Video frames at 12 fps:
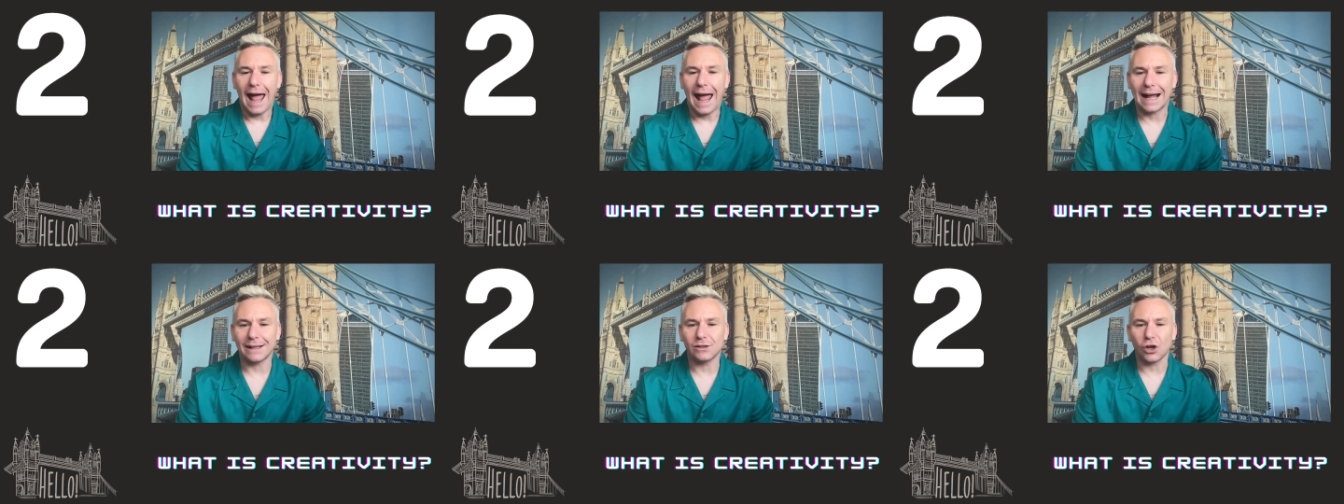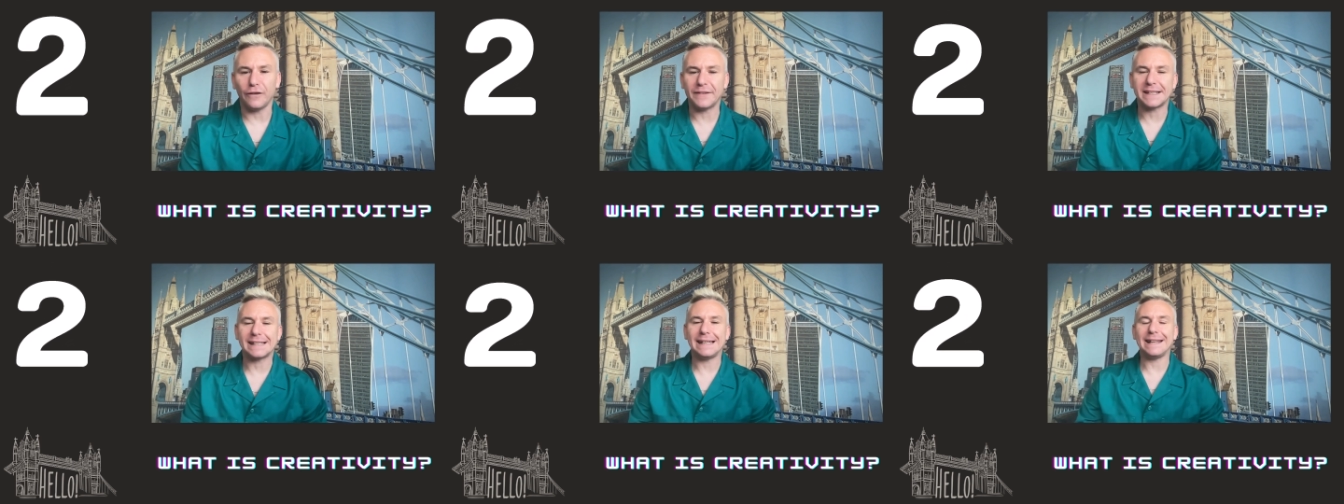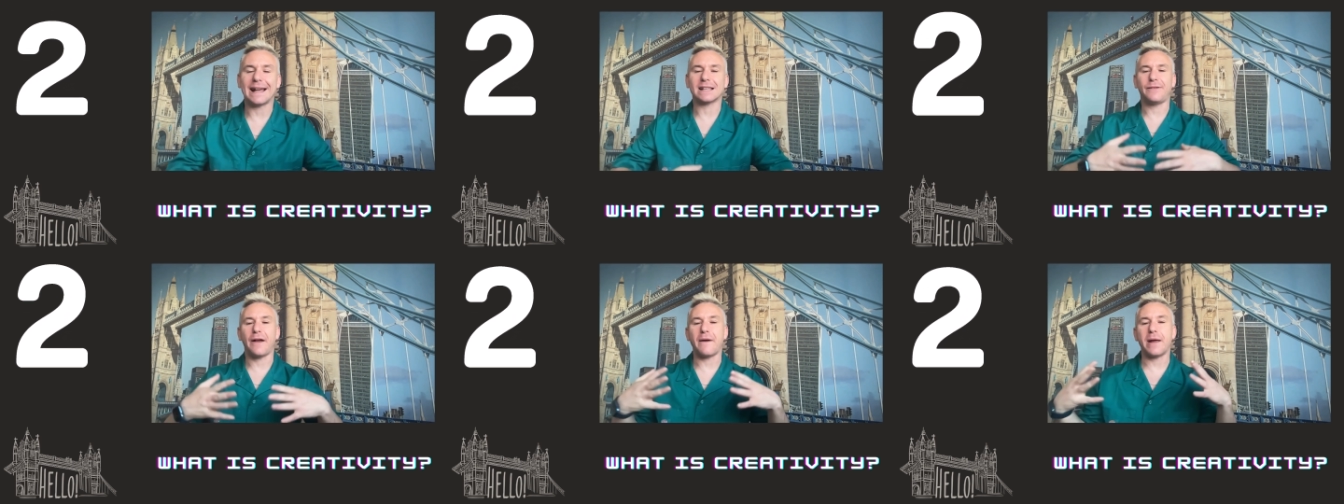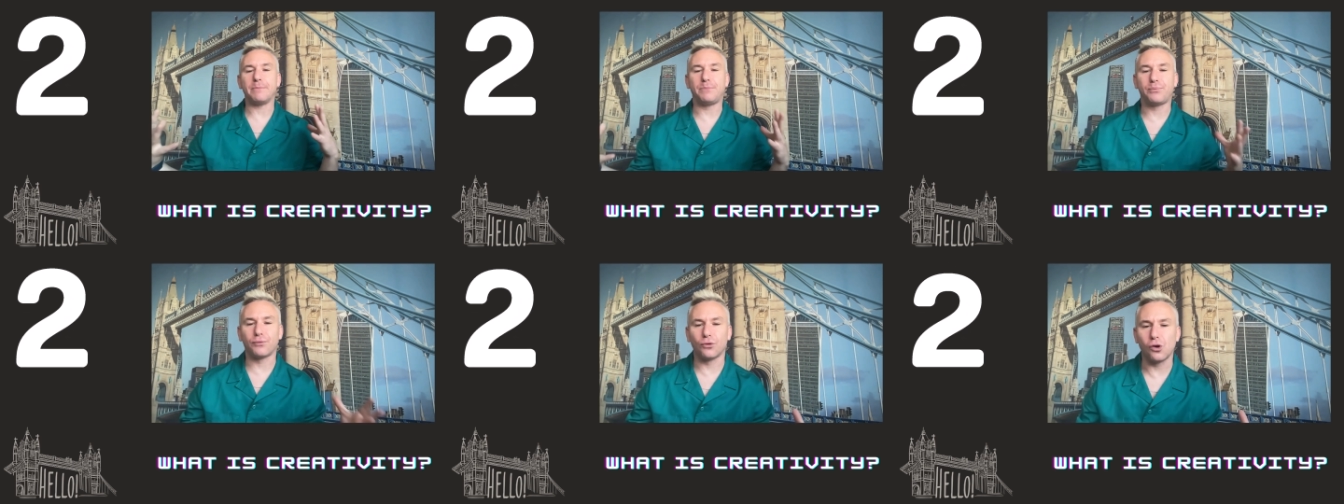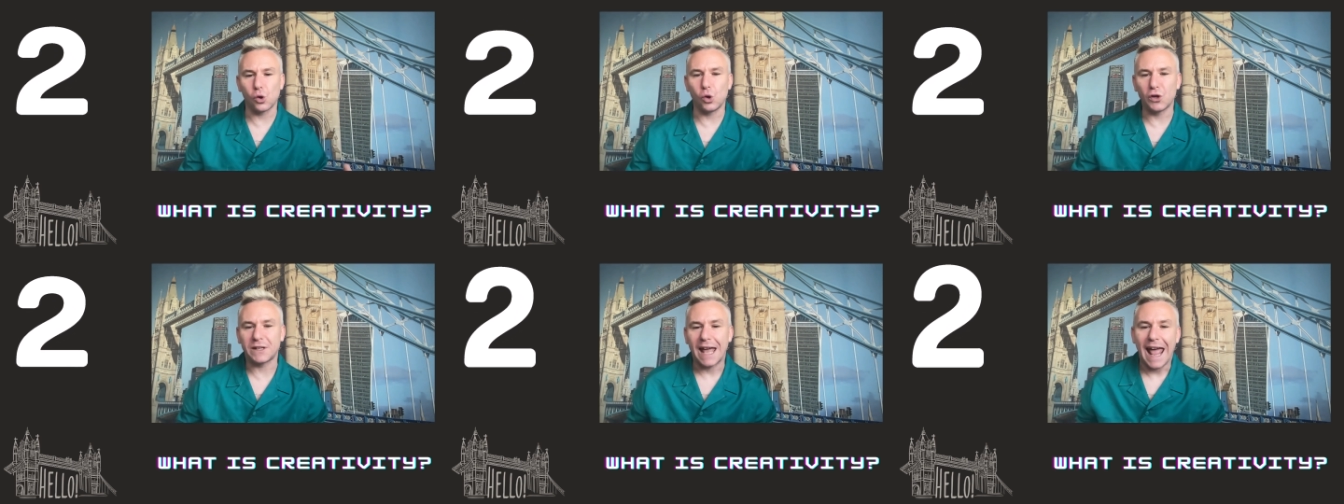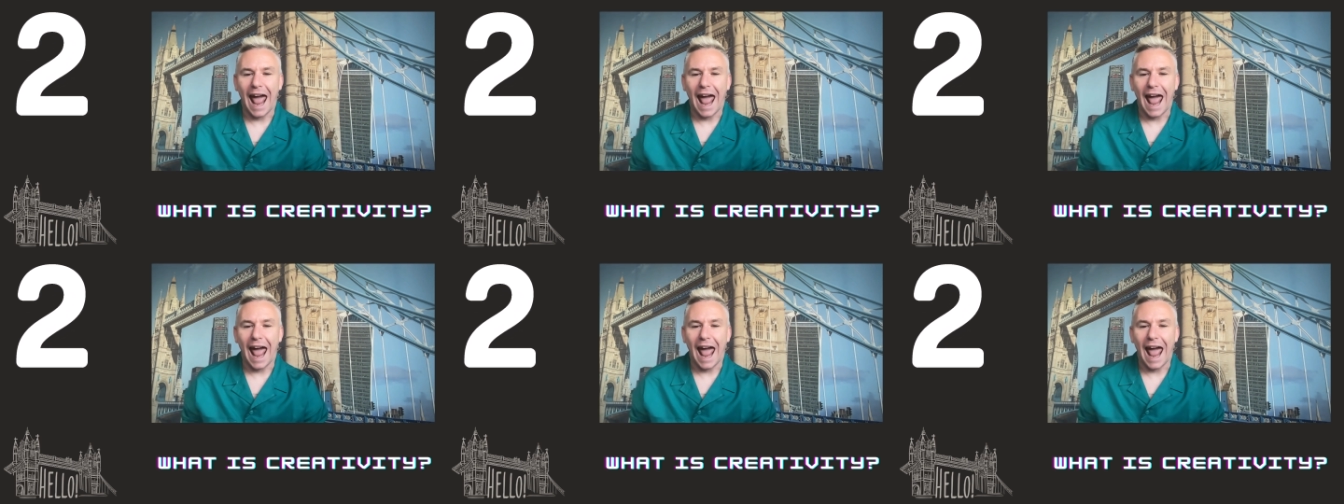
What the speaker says: And obviously that's very broad,